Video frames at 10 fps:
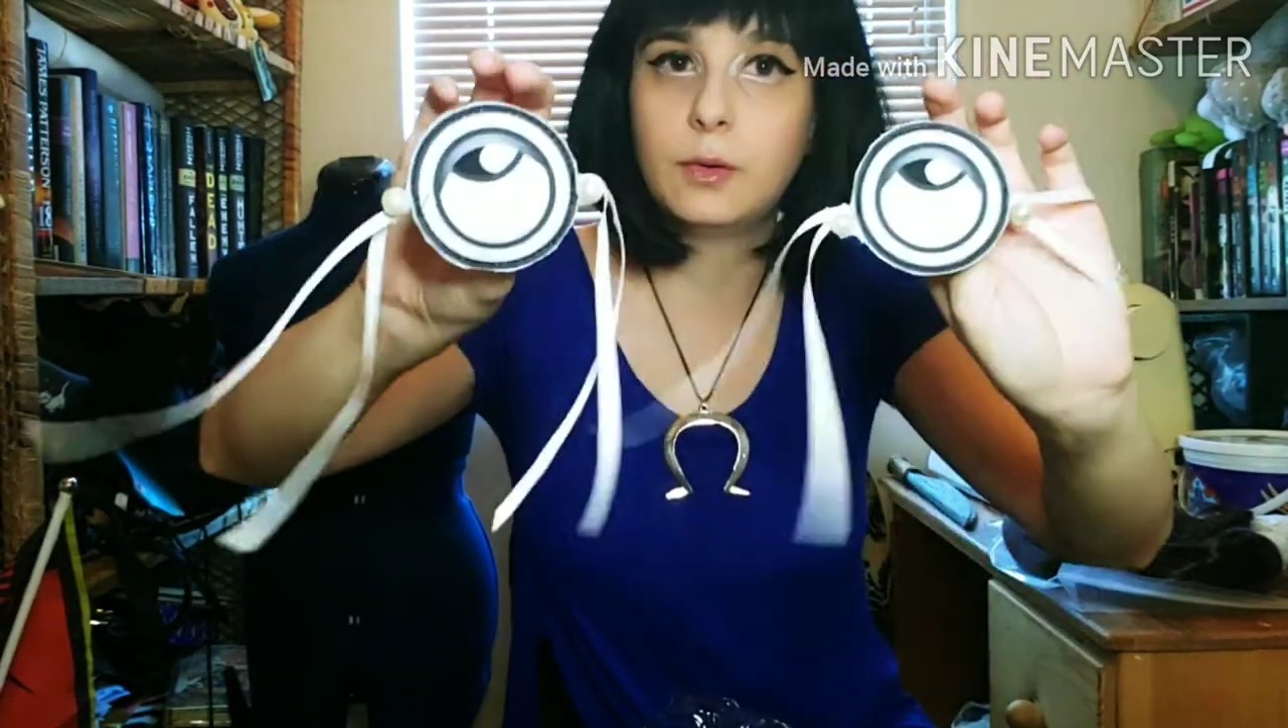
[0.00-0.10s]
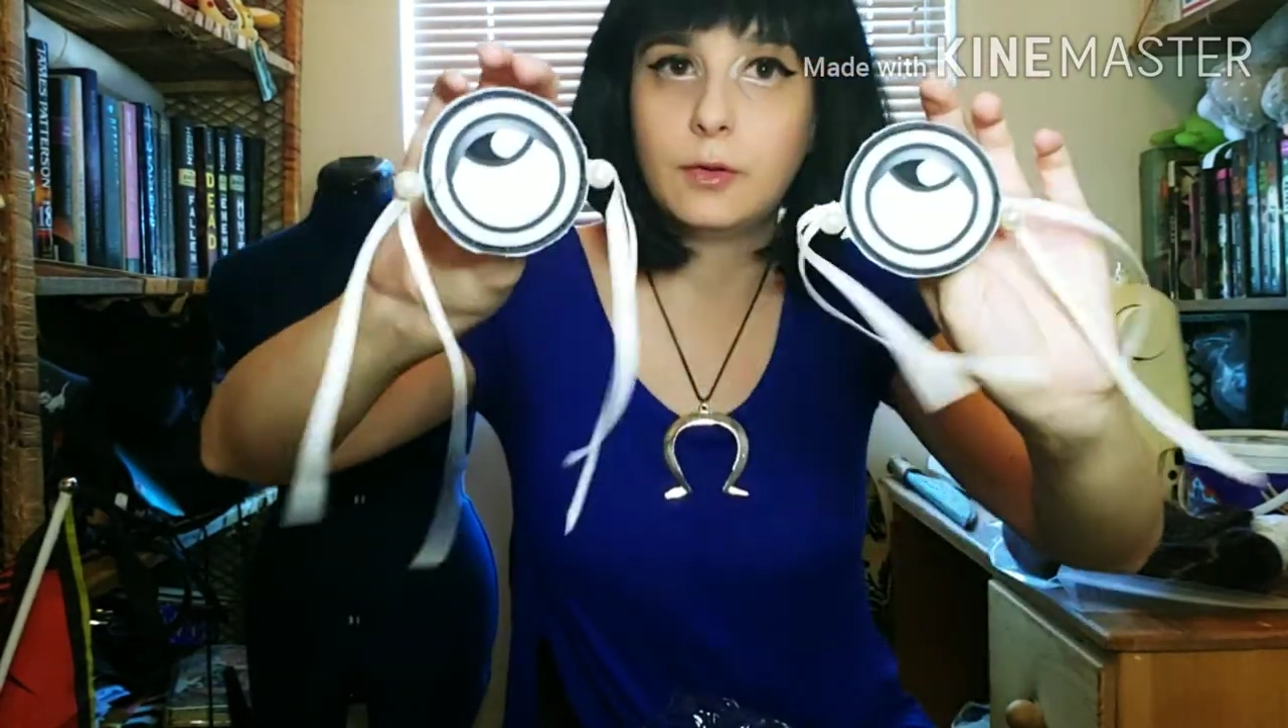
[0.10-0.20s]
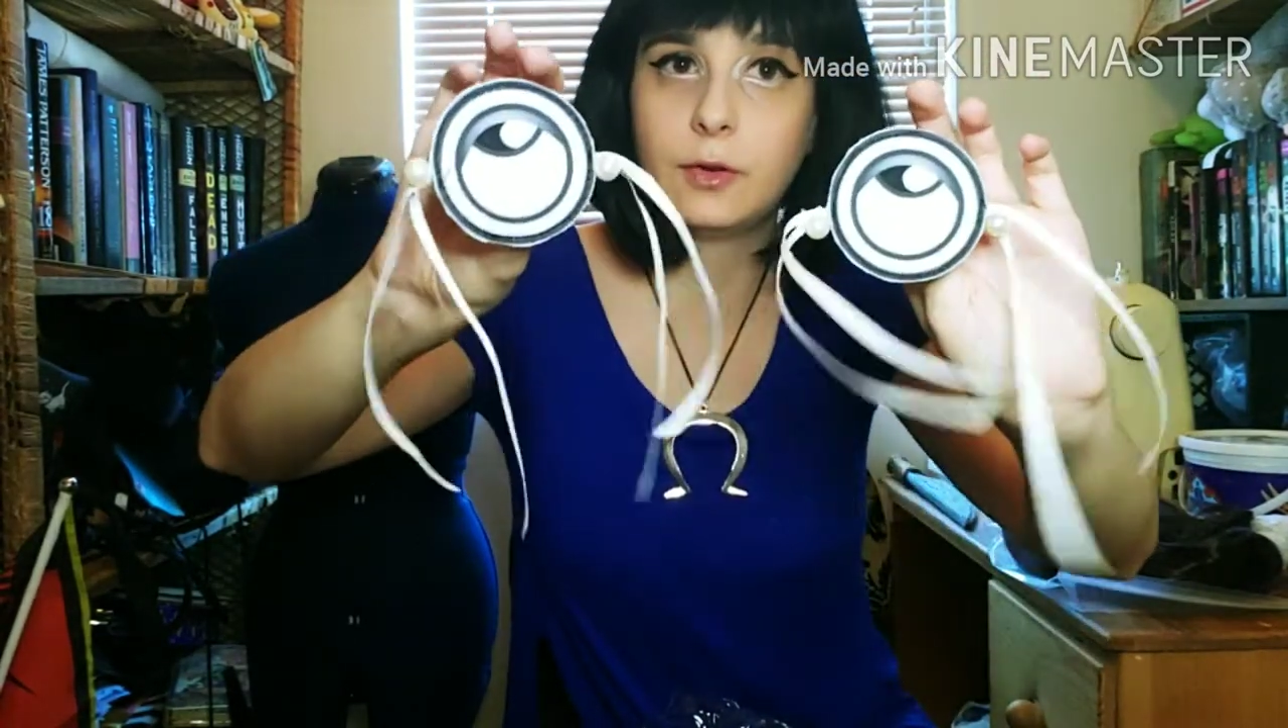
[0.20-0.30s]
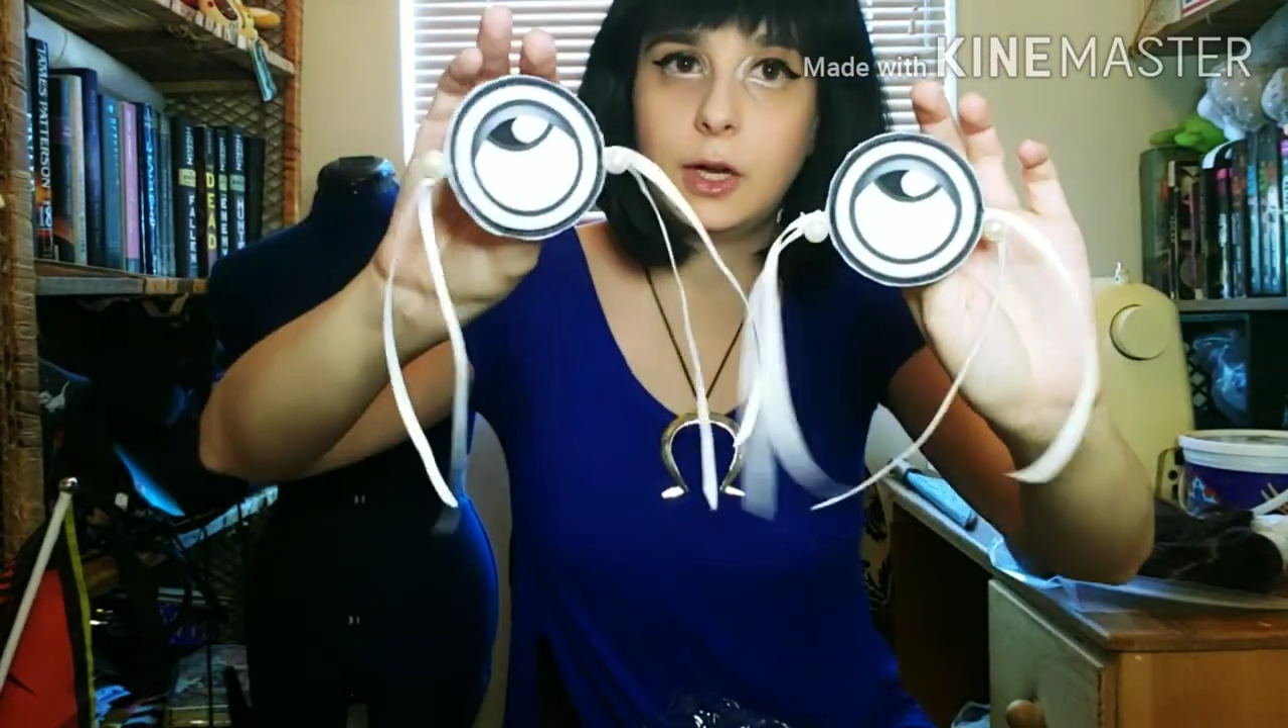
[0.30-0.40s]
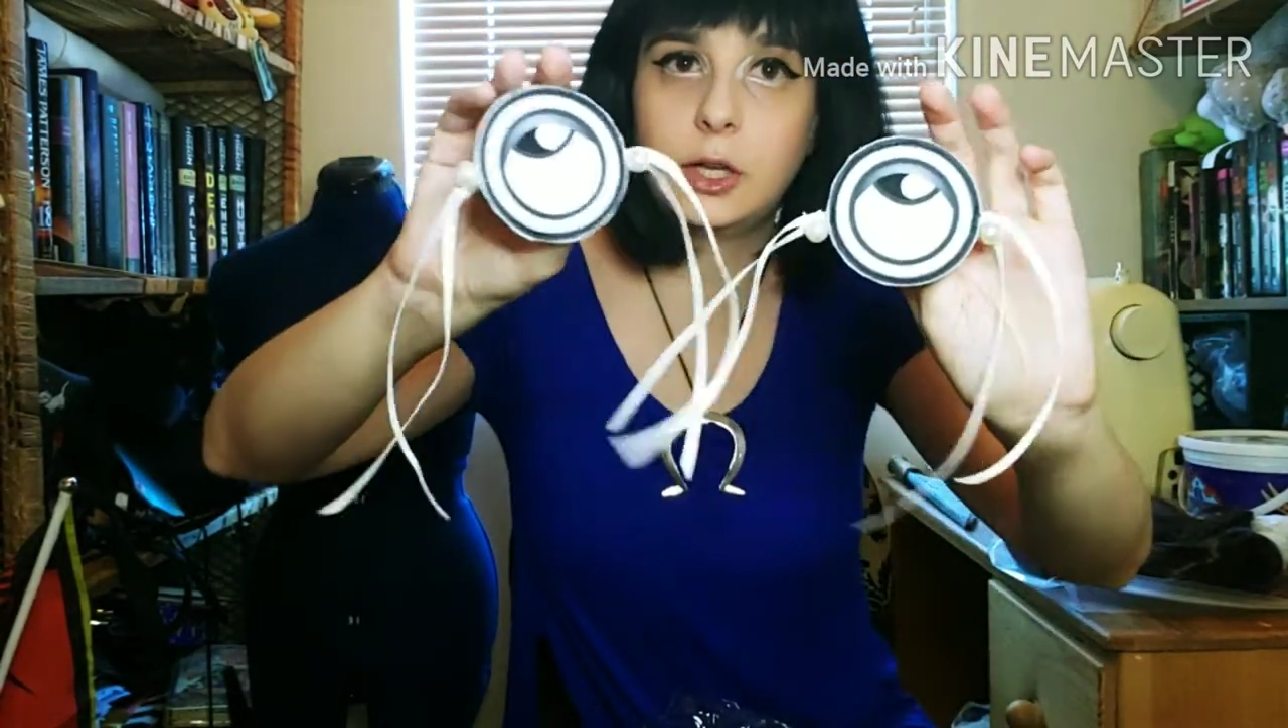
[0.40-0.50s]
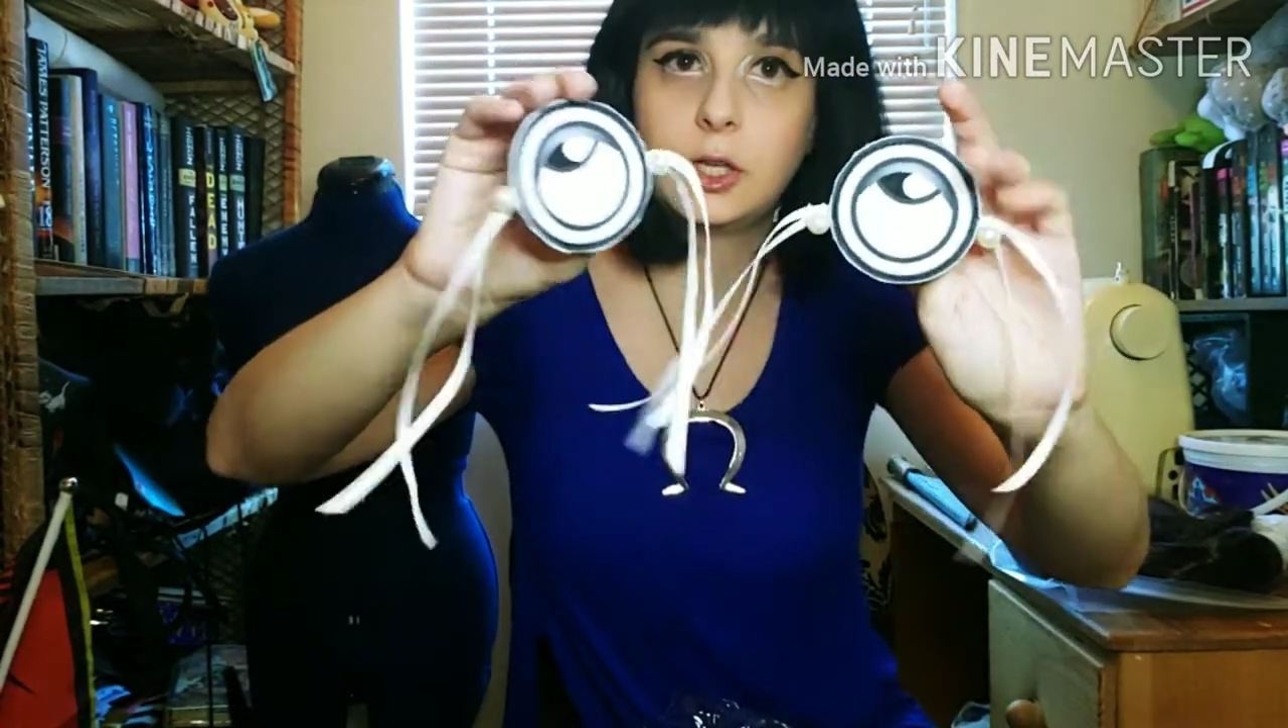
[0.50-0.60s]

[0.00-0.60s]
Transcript: for each